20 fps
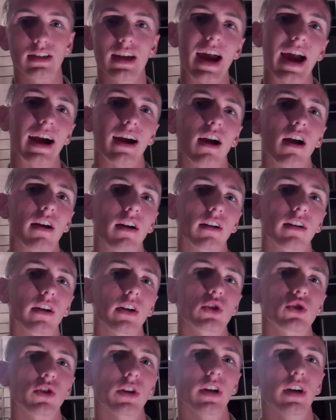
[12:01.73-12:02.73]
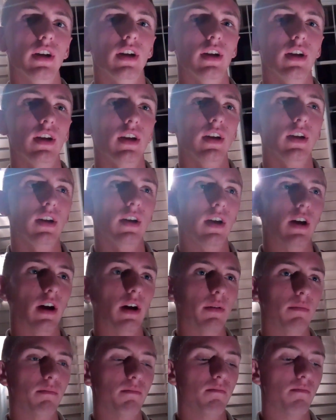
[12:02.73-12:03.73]
attack on our country.
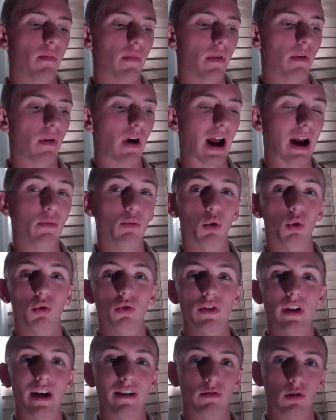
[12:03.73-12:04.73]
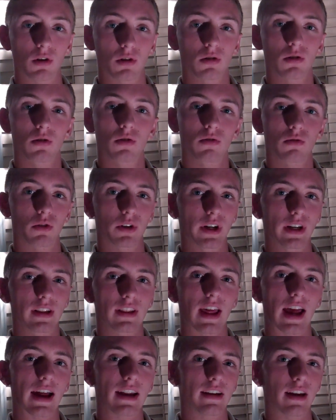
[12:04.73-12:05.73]
Um, I will never
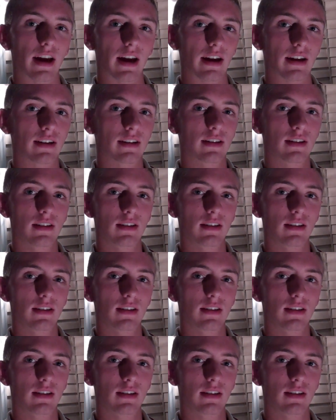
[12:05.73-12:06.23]
forget that day.